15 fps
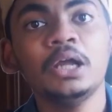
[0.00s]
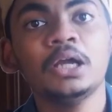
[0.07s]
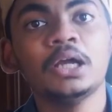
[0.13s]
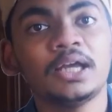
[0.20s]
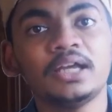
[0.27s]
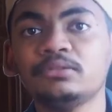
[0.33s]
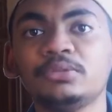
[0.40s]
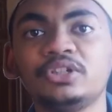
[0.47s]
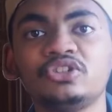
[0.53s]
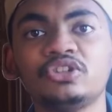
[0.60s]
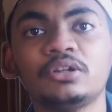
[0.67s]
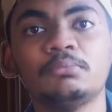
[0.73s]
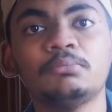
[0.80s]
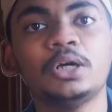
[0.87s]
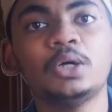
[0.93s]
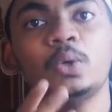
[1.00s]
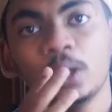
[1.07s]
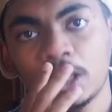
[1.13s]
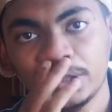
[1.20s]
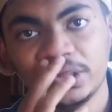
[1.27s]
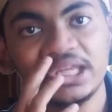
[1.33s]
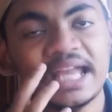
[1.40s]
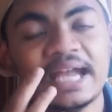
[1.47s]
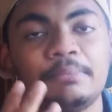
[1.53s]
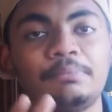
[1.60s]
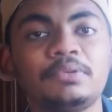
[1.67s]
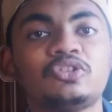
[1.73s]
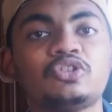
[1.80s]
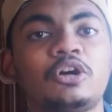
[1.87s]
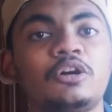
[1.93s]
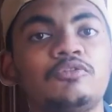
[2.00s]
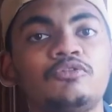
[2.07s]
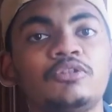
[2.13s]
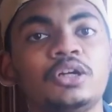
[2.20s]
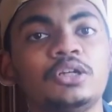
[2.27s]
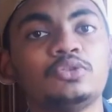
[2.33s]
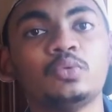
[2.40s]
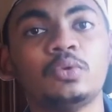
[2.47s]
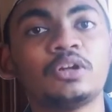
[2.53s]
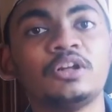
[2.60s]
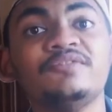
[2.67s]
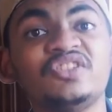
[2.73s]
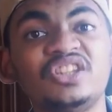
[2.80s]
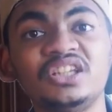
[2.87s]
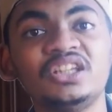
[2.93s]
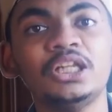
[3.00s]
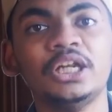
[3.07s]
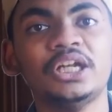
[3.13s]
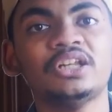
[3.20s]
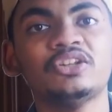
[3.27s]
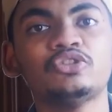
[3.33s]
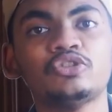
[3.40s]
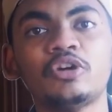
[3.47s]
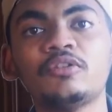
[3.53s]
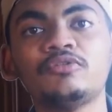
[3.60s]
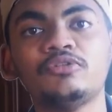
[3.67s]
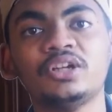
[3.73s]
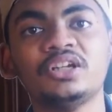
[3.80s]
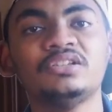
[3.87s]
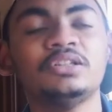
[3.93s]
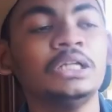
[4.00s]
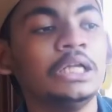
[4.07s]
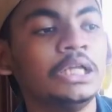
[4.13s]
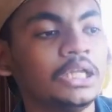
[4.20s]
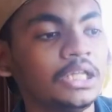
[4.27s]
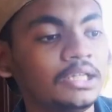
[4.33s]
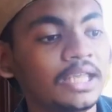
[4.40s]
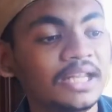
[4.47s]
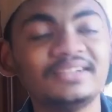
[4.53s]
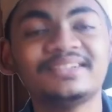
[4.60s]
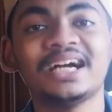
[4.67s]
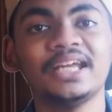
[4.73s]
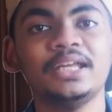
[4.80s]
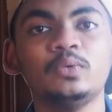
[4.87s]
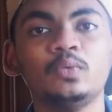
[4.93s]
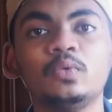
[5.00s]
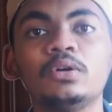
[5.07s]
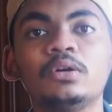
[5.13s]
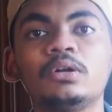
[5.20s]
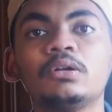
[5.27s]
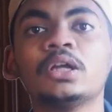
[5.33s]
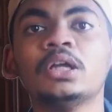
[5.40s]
As mentioned above, the Apple software is one of the greatest softwares in the entire world,